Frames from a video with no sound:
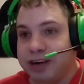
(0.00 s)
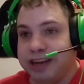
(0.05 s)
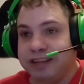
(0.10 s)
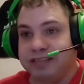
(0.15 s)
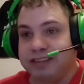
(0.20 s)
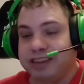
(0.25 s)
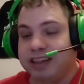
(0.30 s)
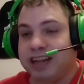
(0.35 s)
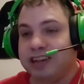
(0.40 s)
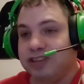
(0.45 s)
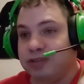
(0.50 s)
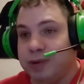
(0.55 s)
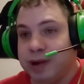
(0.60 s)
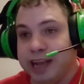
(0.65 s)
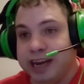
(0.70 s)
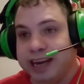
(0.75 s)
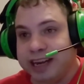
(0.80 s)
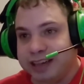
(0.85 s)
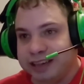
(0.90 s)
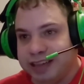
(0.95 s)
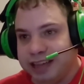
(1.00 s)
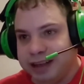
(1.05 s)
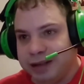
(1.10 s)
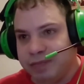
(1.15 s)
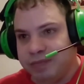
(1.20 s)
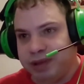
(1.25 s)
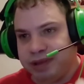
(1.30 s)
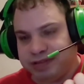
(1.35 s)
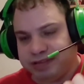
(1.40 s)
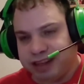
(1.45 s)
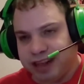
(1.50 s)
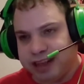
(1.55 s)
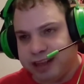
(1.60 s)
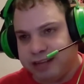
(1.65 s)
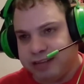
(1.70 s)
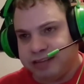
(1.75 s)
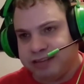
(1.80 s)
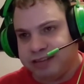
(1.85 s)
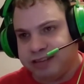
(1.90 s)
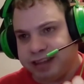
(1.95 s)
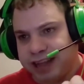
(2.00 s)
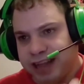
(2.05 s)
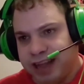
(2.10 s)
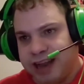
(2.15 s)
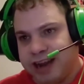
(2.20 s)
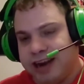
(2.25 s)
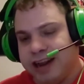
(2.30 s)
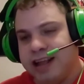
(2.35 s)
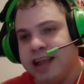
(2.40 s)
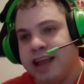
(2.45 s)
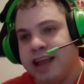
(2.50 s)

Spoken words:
he's not doing anything besides that.